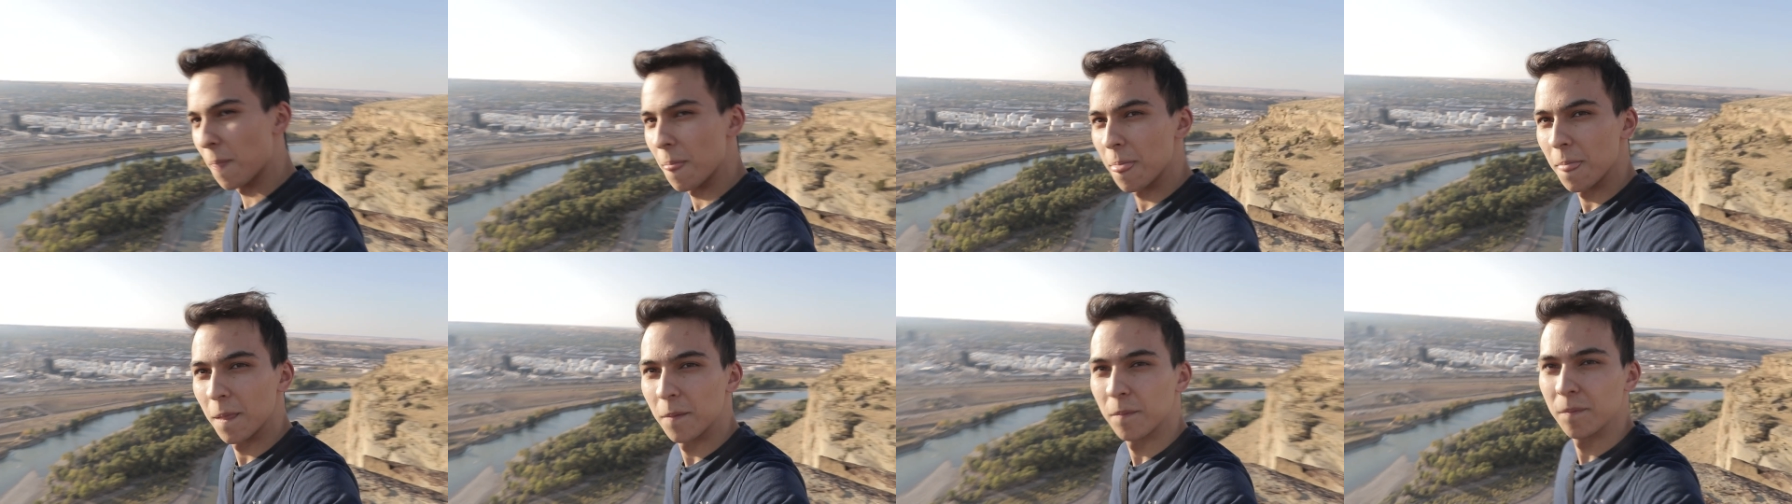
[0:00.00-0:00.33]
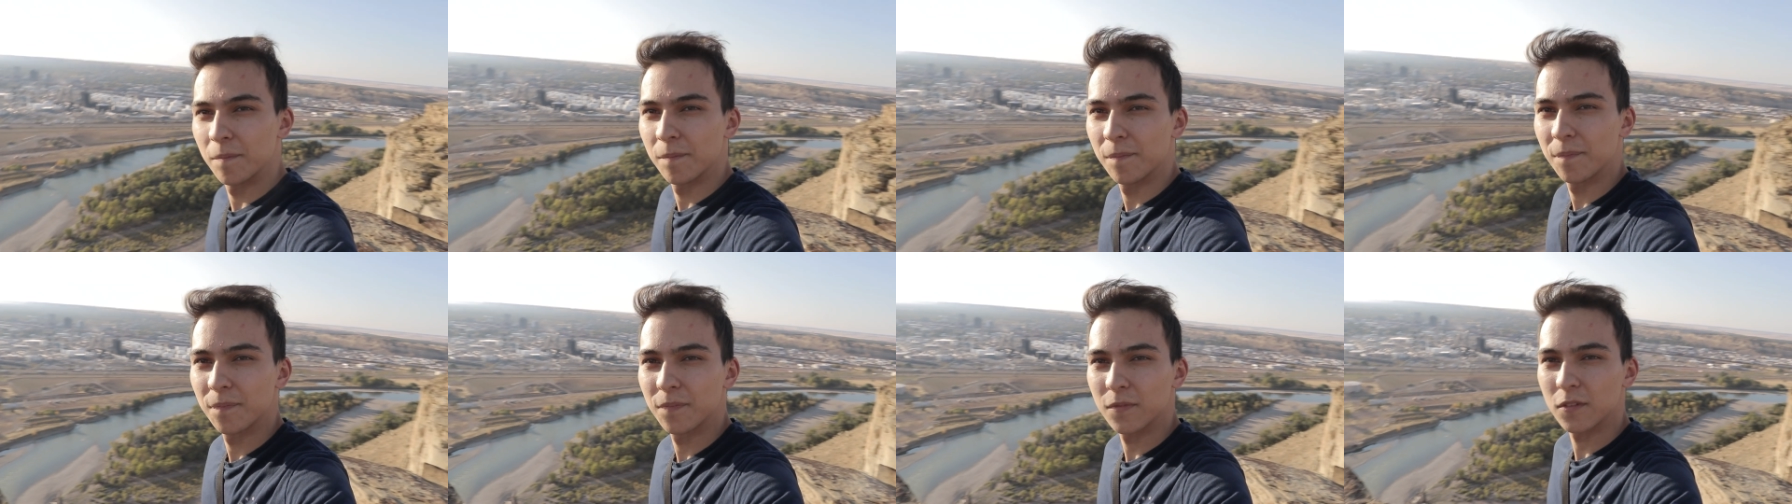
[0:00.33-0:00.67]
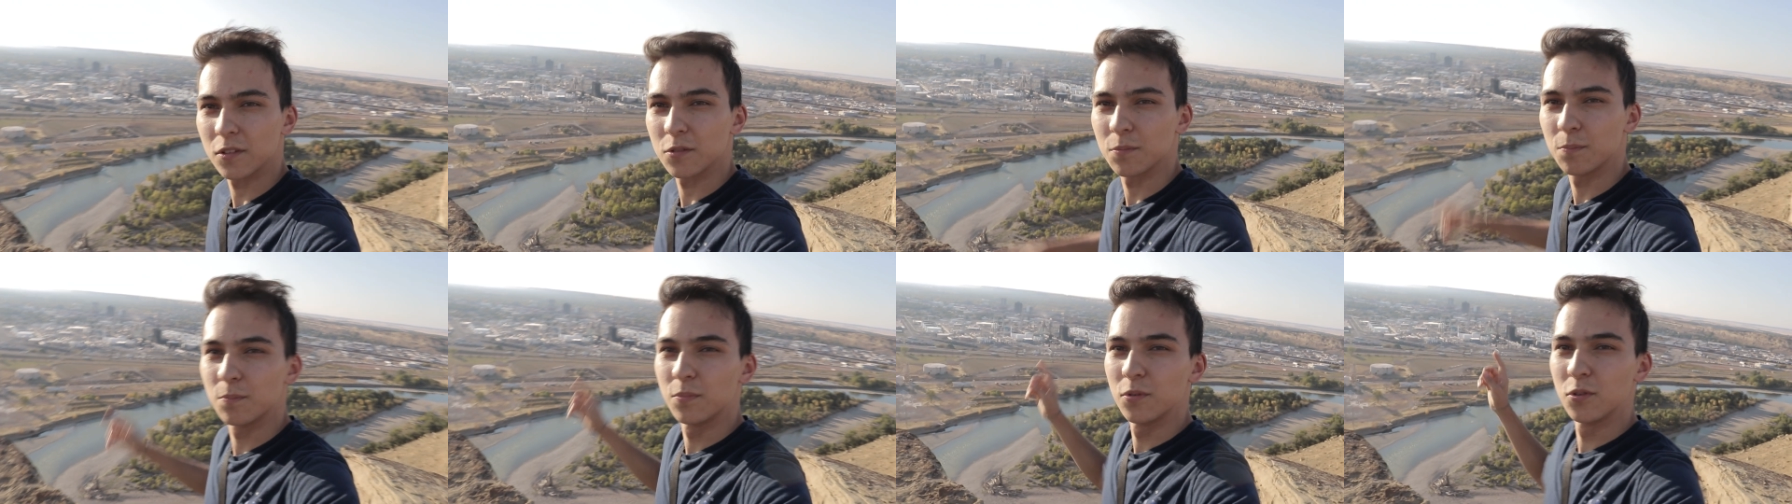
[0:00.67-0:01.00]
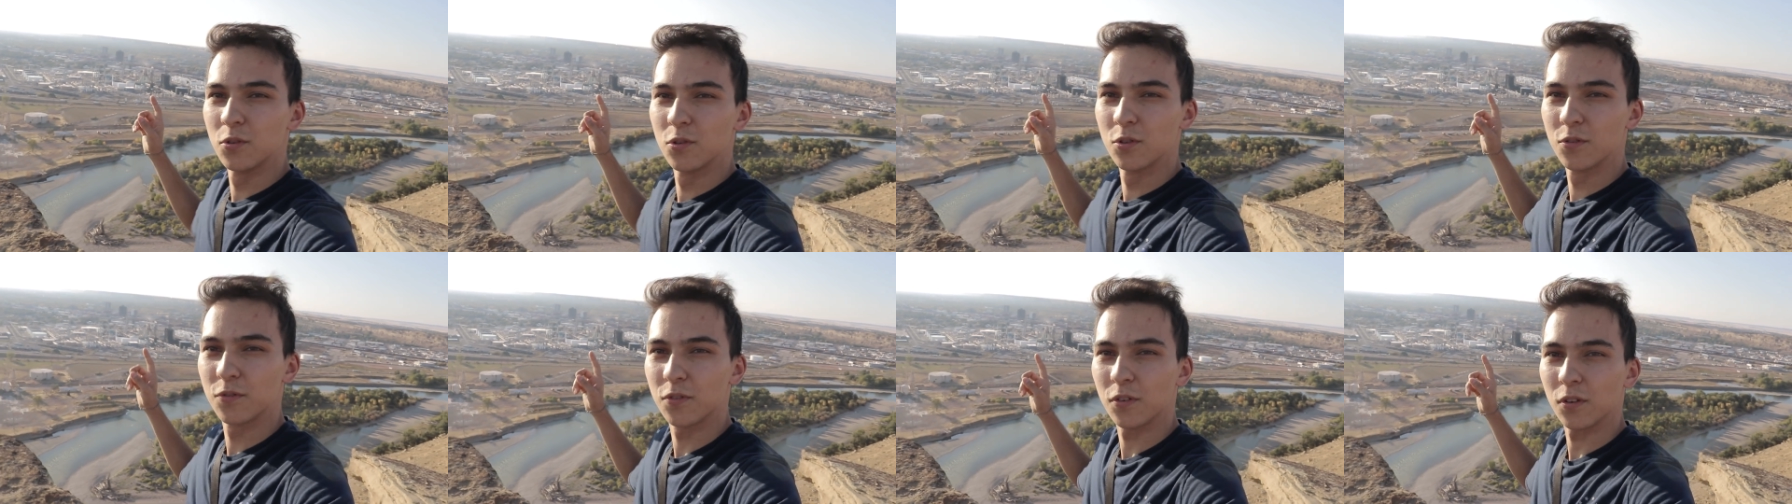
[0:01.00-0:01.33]
conform to a
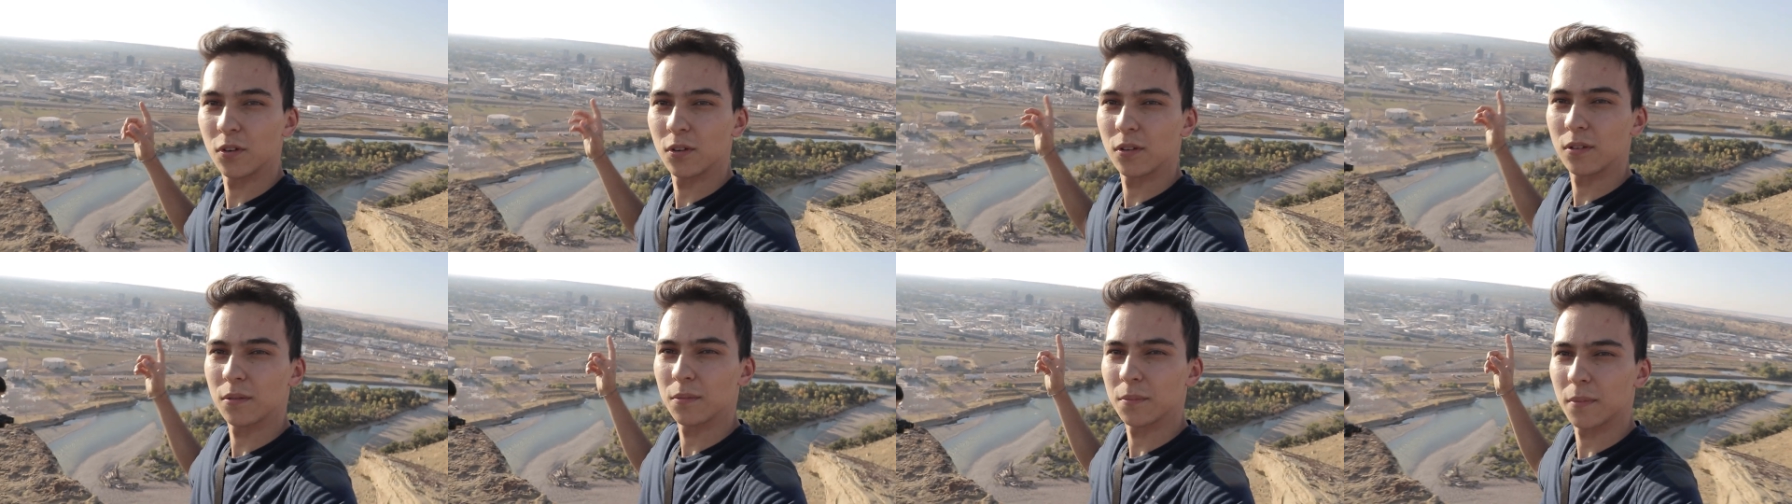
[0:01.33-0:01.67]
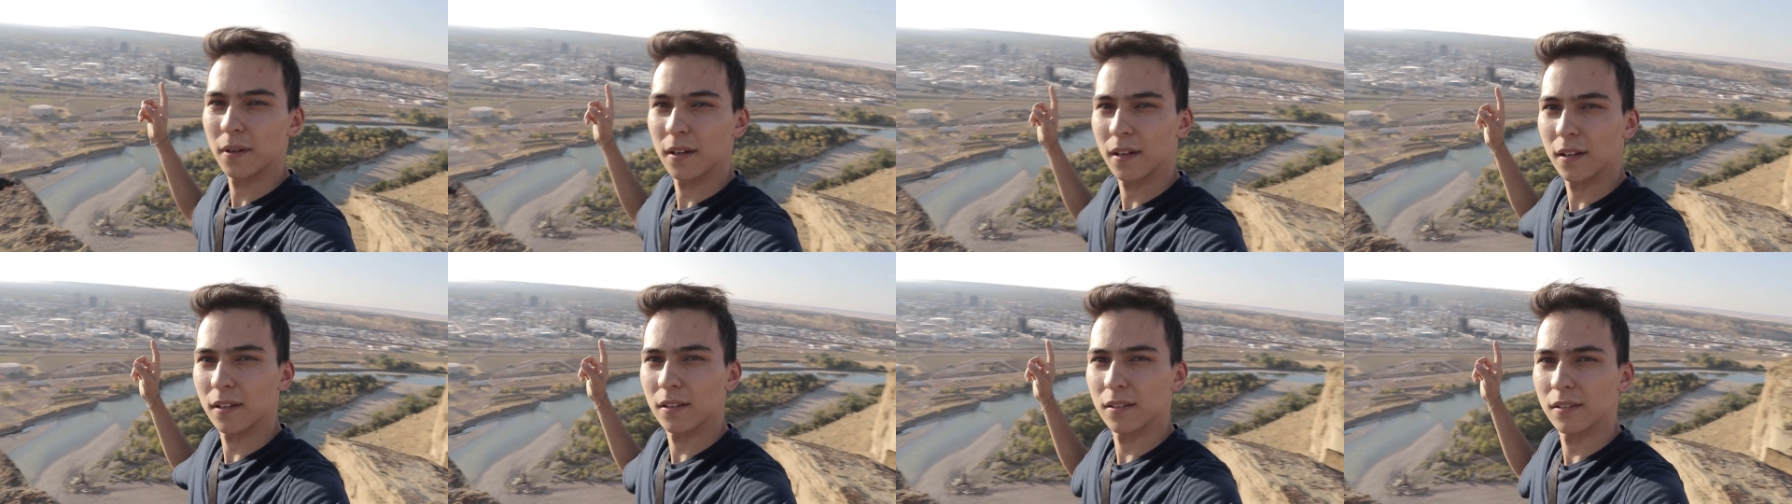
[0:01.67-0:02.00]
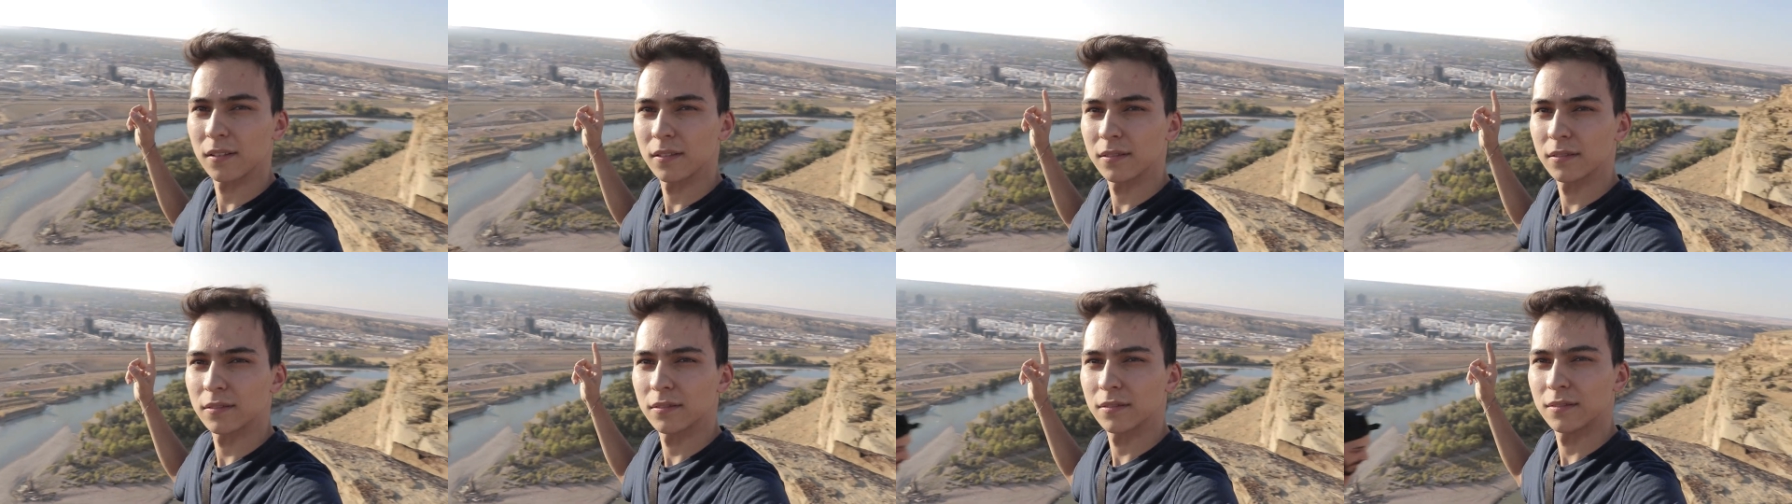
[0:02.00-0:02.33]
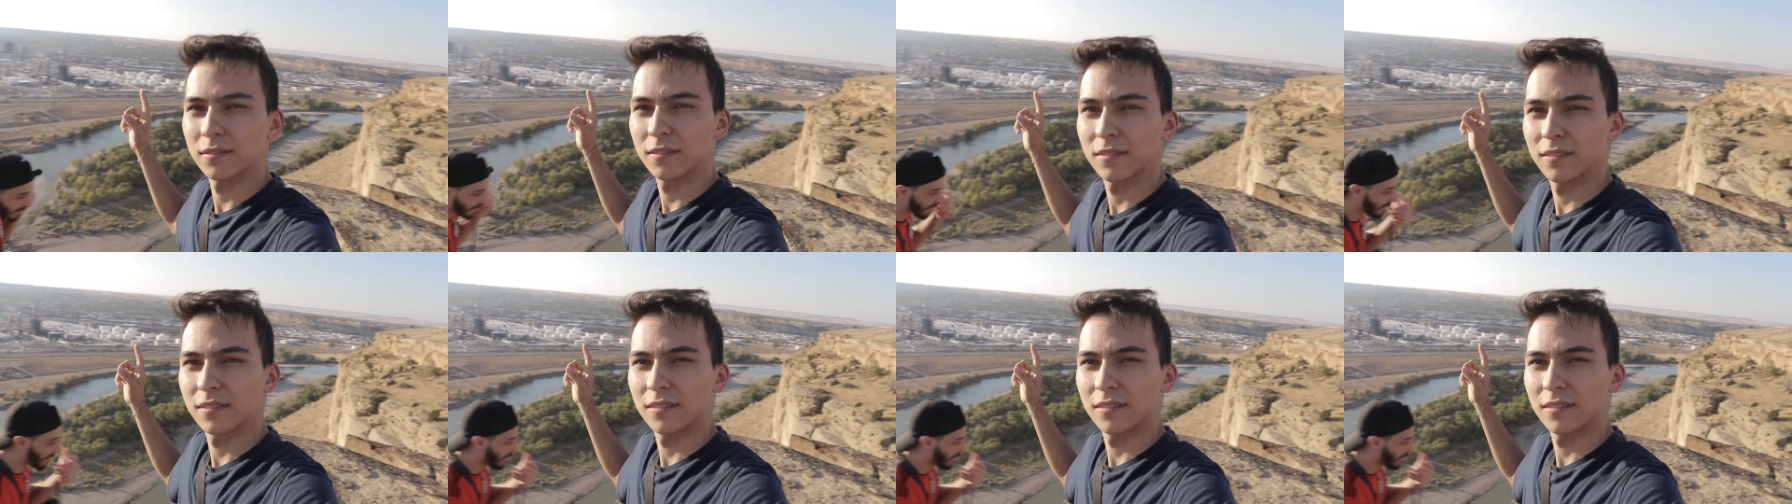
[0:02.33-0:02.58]
mediocrity. I'm gonna